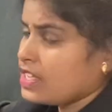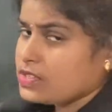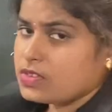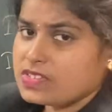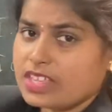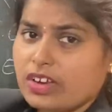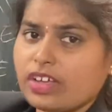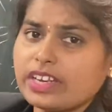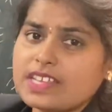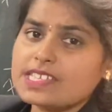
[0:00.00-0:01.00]
So
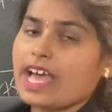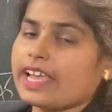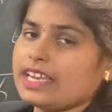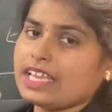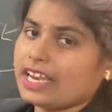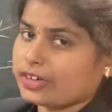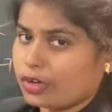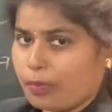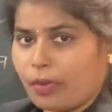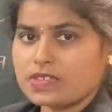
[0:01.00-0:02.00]
xenon is highly
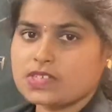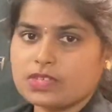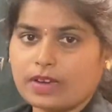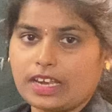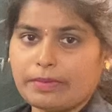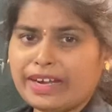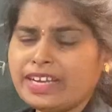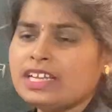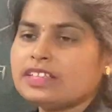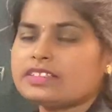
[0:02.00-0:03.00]
electropositive element.
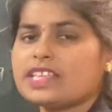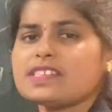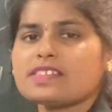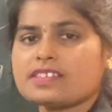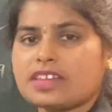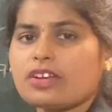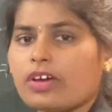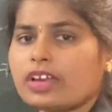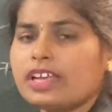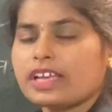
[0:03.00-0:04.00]
This
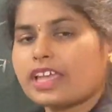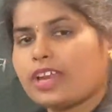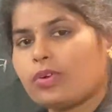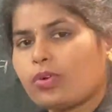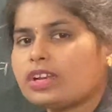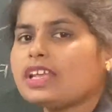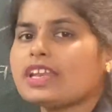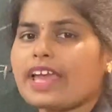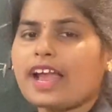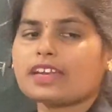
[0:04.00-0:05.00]
xenon can only
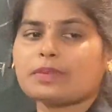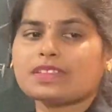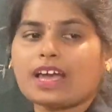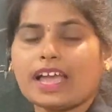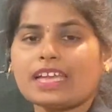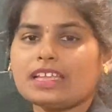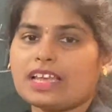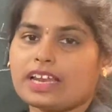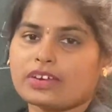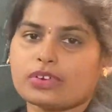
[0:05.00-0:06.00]
react with highly
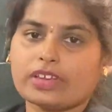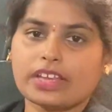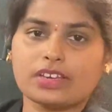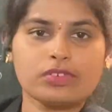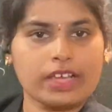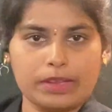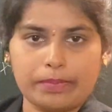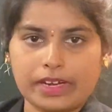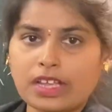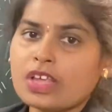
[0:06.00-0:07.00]
electronegative element.